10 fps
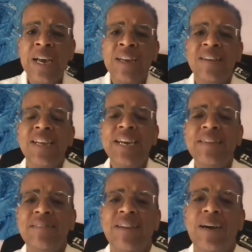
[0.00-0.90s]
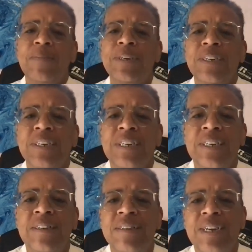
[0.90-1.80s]
Today's topic
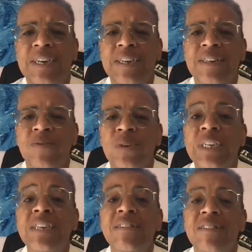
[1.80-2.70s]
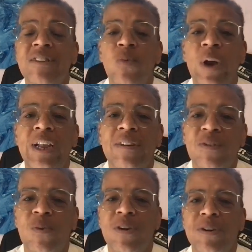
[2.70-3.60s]
is uh, Release the Weight of
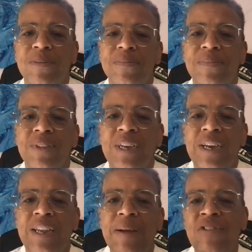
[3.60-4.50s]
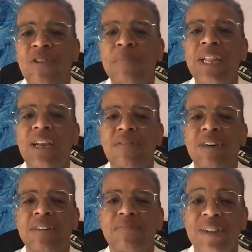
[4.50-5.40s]
the World. And I'm sure many of
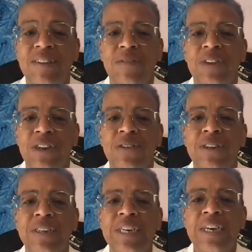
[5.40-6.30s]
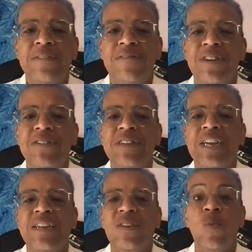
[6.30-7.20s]
us, myself included, feels
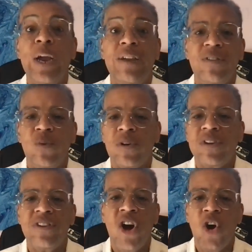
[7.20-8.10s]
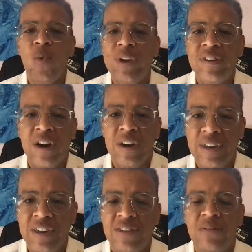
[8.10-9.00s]
like the weight of the world is always on
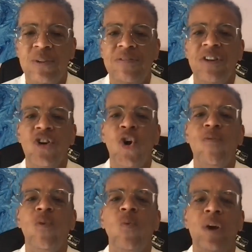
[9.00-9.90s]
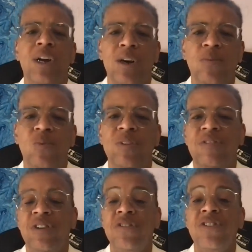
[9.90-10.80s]
us. We feel overwhelmed. We
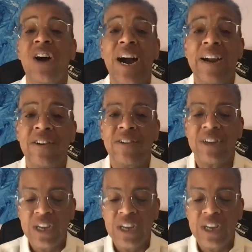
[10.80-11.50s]
feel tired.